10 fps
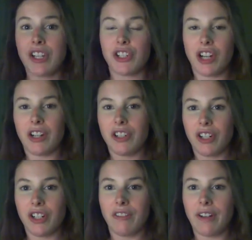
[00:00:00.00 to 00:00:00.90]

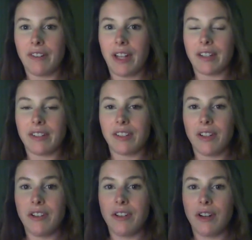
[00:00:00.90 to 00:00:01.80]
structure around that so
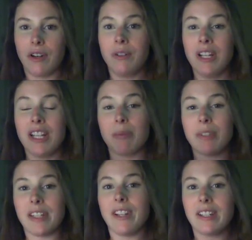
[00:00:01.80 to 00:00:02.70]
you know
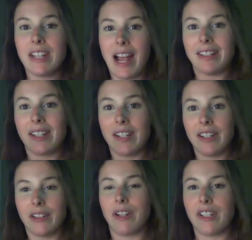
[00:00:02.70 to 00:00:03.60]
specific tasks that you're
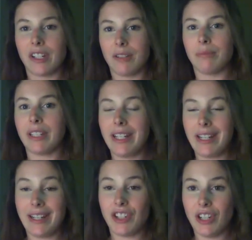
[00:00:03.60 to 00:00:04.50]
going to complete
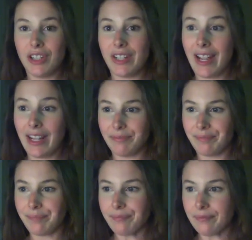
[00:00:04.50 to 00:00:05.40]
each day.
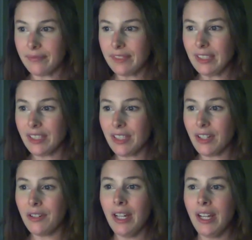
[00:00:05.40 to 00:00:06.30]

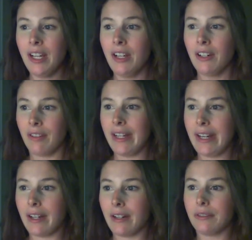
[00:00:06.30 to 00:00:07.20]
So right
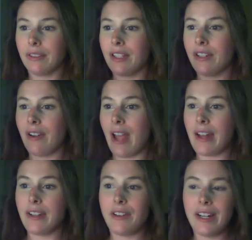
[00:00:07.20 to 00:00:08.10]
now, do
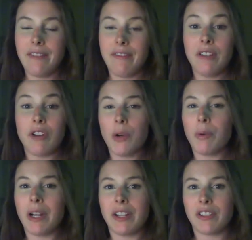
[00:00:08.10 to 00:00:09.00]
any of you know
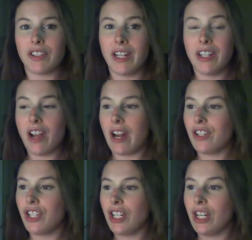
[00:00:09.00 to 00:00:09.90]
what your study
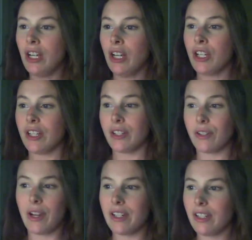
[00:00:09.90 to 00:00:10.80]
strategy is
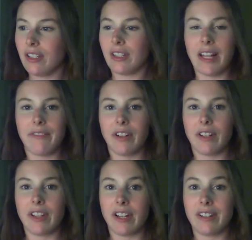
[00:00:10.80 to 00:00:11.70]
going to look like for
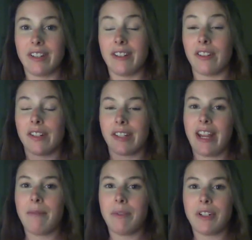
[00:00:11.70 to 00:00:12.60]
your
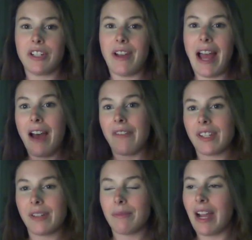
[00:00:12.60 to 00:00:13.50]
exam, or do you have
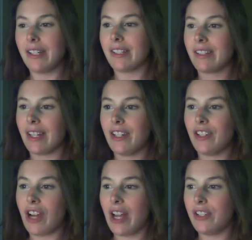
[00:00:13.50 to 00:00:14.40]
some kind of study
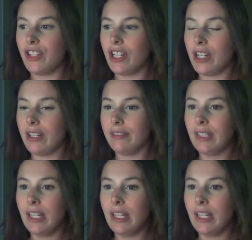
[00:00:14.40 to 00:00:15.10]
strategy